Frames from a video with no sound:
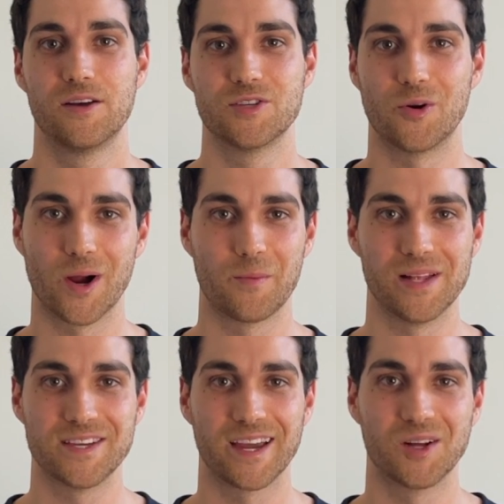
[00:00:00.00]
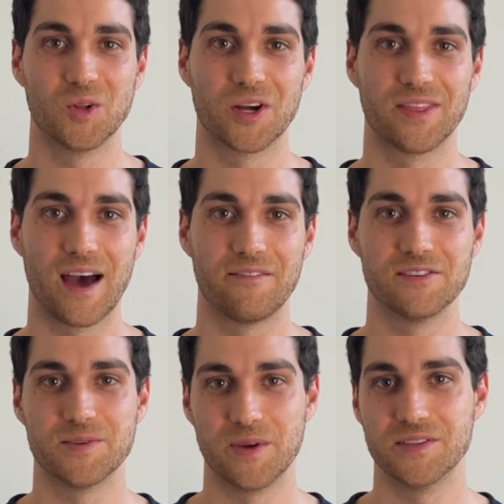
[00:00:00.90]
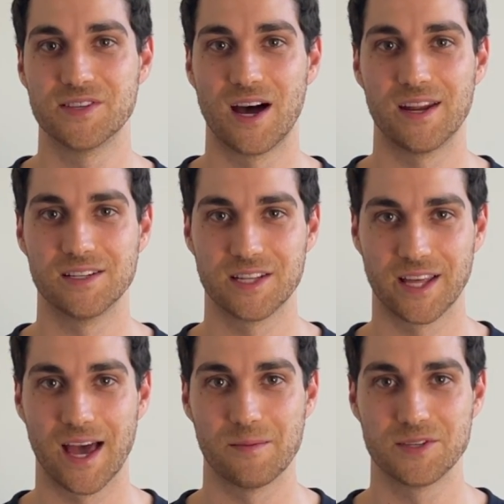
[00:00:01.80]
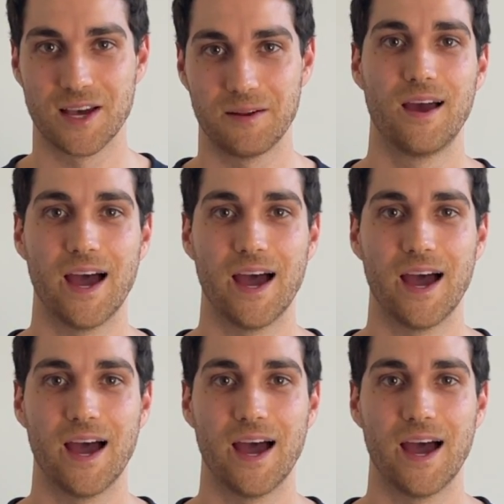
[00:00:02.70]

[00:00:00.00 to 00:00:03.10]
So I'd recommend taking a look at that for some insight into the GAMSAT.